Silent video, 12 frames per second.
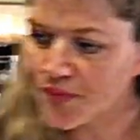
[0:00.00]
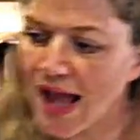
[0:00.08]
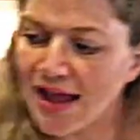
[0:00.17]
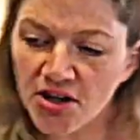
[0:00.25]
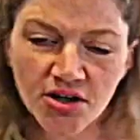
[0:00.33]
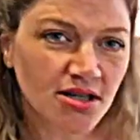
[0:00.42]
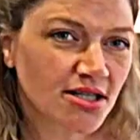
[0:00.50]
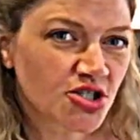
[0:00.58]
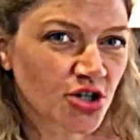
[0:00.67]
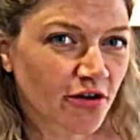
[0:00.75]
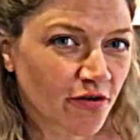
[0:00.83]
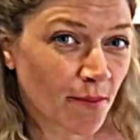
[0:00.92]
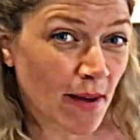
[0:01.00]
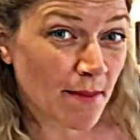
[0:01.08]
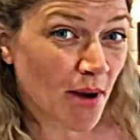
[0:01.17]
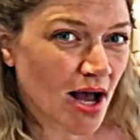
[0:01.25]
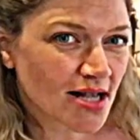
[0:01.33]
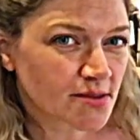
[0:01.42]
I learned this trick from my
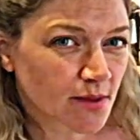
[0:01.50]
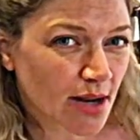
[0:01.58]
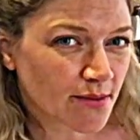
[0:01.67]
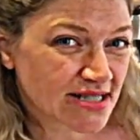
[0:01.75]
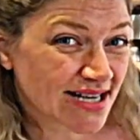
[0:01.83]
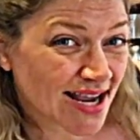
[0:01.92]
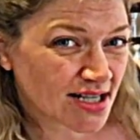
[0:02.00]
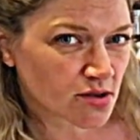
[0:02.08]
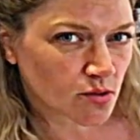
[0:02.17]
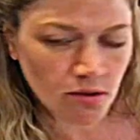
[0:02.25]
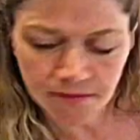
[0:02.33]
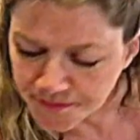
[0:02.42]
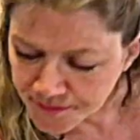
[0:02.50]
boss when I was in high school.